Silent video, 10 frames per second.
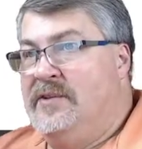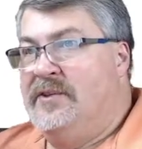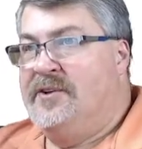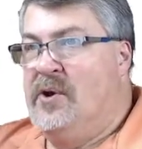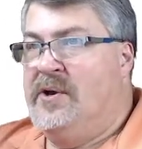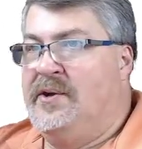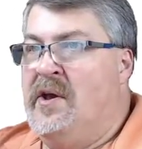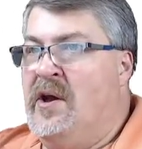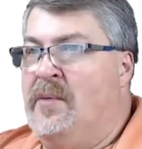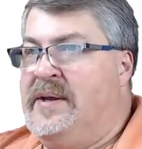The
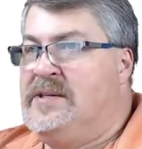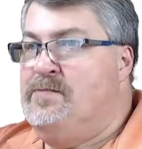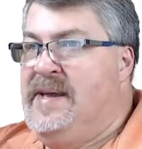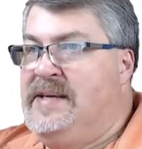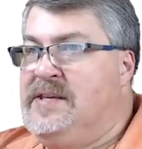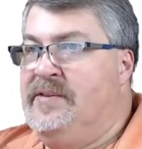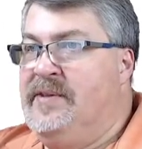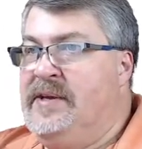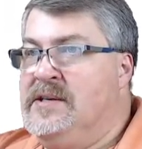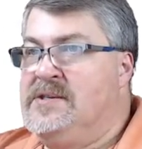tokenomics piece of
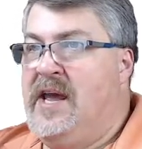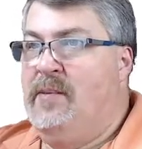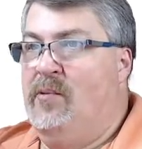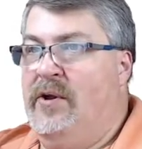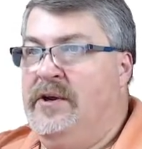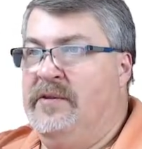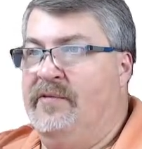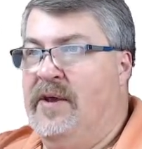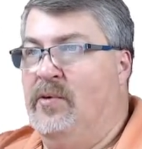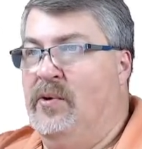this came around in the
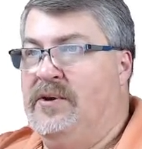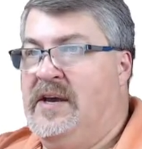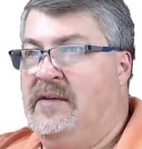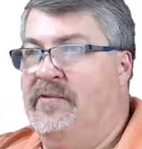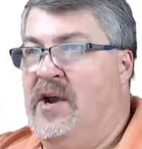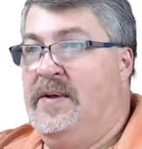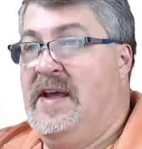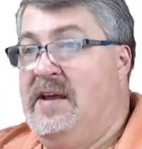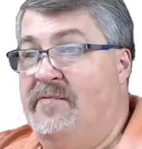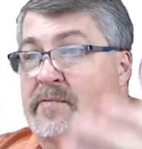February timeframe, and
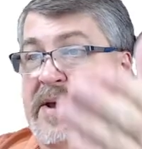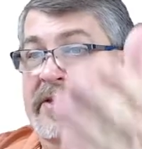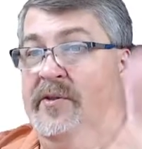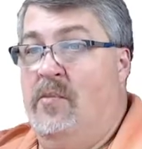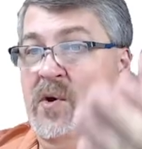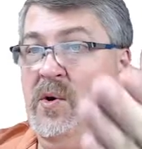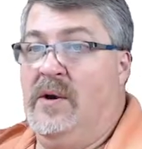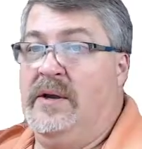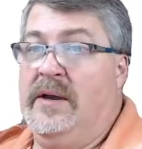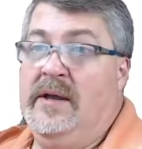they have met their mark.